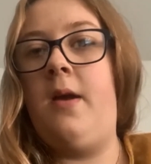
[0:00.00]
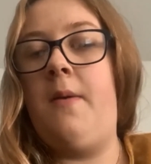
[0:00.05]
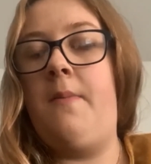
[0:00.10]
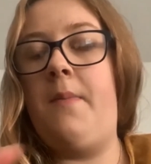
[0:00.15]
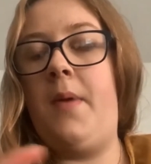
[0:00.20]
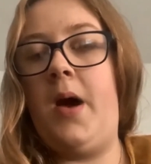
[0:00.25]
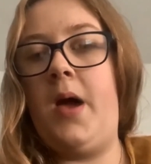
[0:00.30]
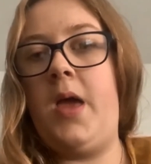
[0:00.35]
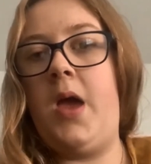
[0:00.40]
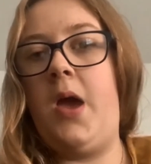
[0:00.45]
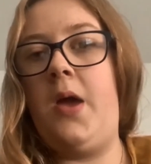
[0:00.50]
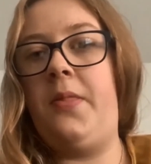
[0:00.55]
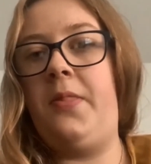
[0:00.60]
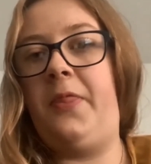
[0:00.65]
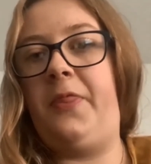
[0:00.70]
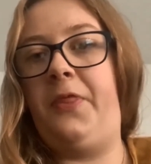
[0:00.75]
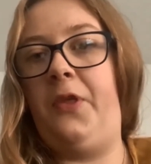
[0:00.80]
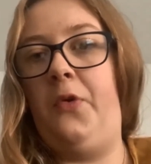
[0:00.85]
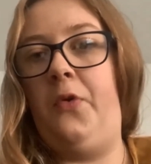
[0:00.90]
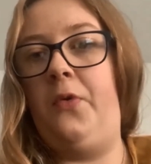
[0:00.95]
my own
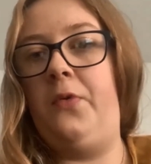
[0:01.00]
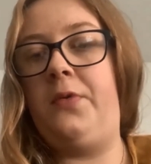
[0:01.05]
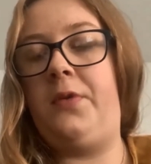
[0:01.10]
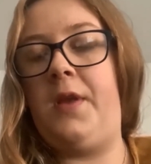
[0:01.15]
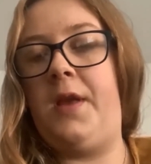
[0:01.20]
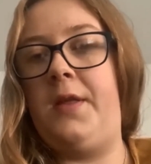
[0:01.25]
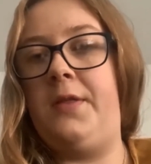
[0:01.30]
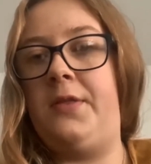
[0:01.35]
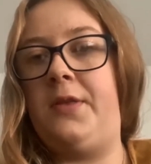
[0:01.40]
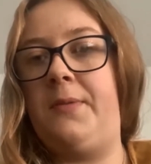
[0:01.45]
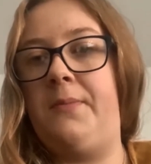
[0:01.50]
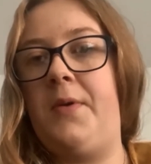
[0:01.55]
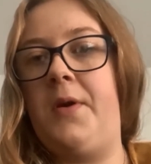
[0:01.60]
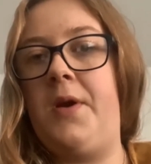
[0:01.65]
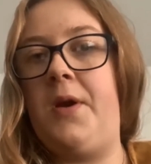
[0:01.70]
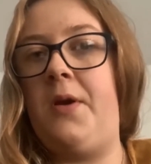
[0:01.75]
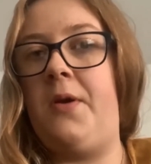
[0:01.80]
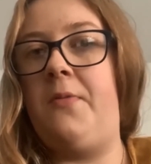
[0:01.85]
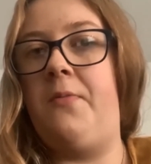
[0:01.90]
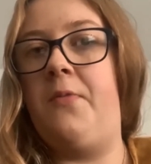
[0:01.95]
thoughts into
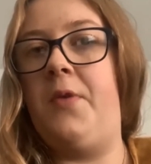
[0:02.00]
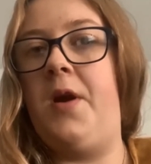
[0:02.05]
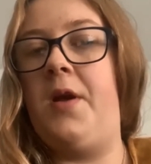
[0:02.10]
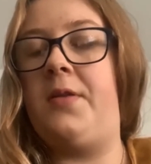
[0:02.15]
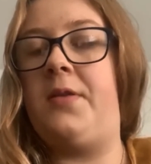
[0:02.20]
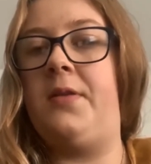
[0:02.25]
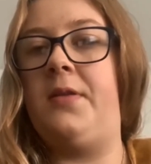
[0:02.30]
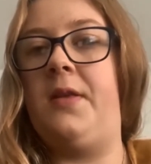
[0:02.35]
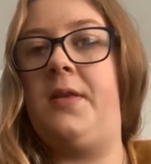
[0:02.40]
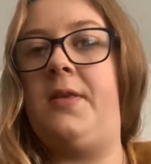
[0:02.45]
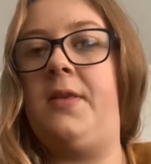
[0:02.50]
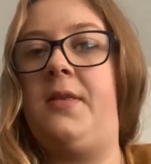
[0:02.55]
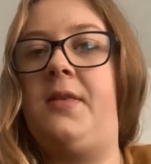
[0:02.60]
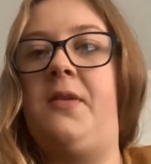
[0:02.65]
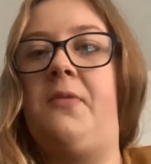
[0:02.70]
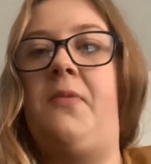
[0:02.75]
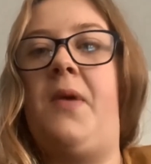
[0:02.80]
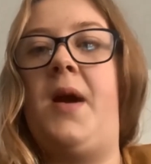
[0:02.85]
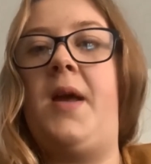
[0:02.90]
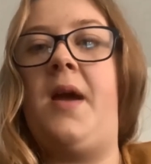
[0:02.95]
my own words, and this is
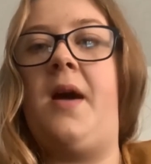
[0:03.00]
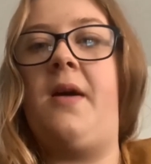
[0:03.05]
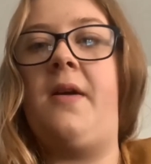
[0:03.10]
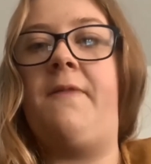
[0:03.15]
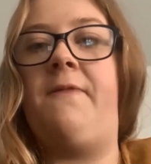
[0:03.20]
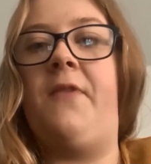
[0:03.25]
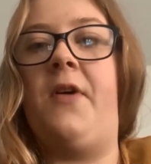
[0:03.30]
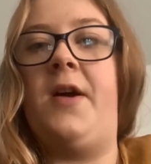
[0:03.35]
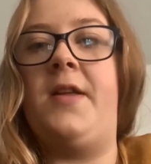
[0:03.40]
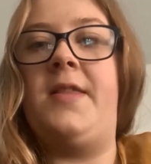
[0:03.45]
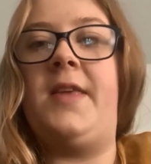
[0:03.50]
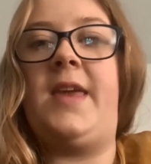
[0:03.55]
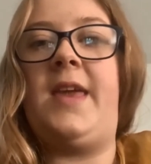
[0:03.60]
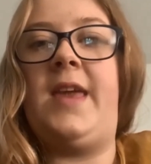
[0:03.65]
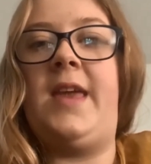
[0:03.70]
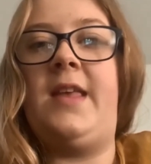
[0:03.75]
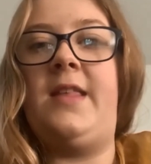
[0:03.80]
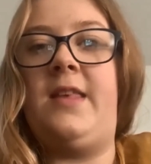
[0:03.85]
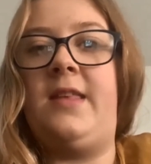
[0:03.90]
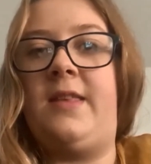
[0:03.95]
the way I find it
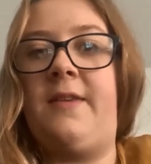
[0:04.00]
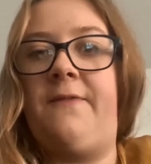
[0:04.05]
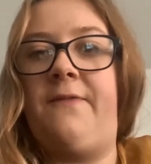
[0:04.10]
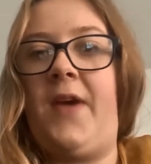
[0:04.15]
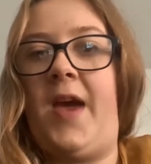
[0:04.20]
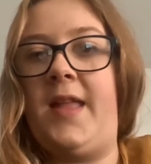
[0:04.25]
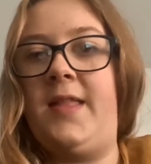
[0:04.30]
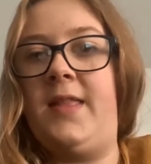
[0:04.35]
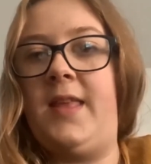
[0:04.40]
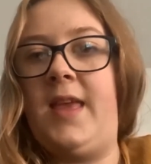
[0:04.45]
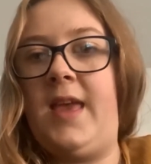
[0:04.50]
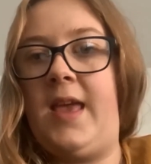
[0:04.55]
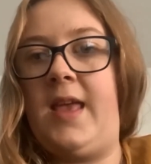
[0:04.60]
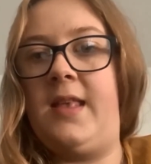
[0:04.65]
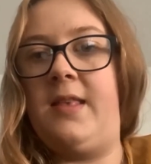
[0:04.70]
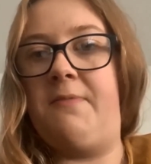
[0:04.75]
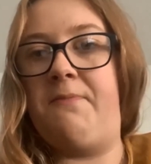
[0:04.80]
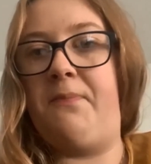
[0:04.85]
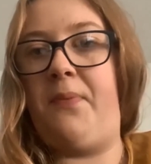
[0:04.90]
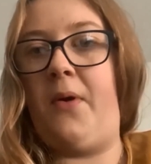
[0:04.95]
easy to vent
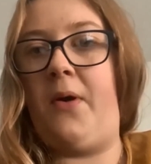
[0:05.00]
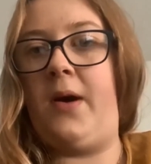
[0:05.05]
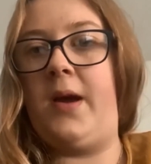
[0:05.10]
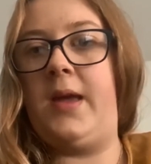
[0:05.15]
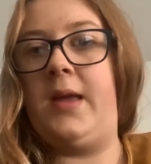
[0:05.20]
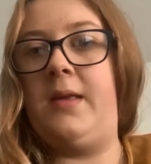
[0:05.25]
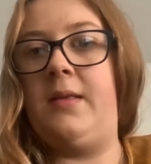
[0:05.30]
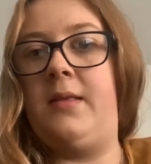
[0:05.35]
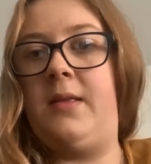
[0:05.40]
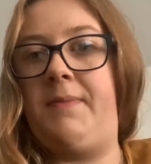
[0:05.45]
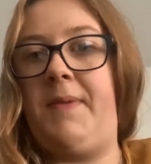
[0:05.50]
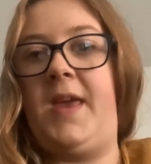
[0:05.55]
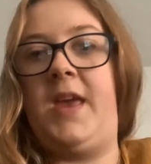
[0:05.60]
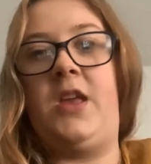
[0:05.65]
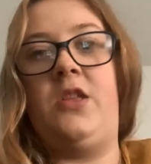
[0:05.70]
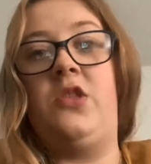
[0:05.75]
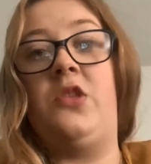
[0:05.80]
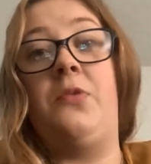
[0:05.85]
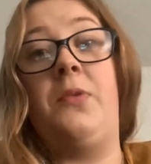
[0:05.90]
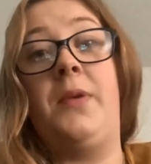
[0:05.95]
is by
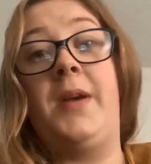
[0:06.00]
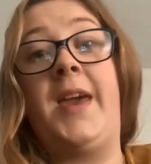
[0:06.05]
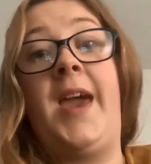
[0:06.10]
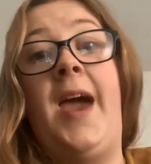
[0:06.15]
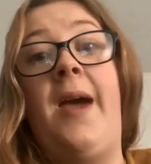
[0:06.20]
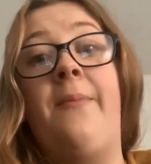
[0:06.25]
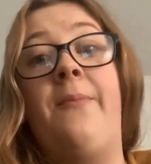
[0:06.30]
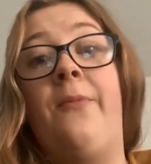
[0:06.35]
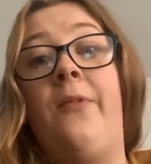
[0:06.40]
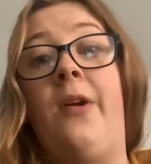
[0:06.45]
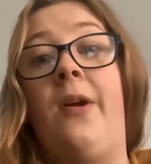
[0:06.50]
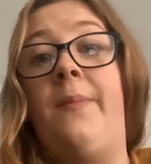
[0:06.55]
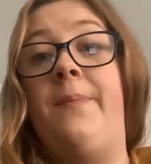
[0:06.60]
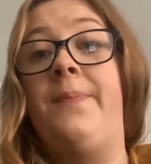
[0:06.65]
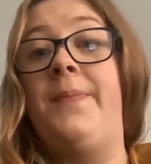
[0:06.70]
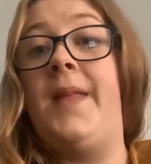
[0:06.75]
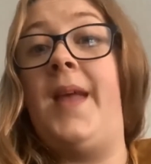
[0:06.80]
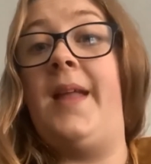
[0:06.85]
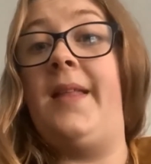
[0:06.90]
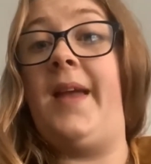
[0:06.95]
speaking to a camera.
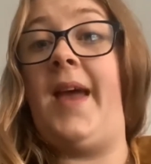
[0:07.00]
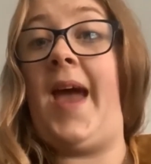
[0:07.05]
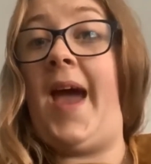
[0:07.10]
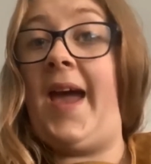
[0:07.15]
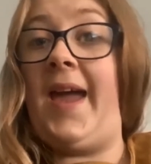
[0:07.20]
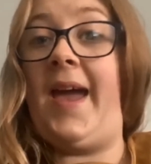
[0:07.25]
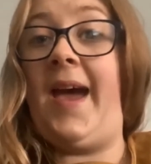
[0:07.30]
And I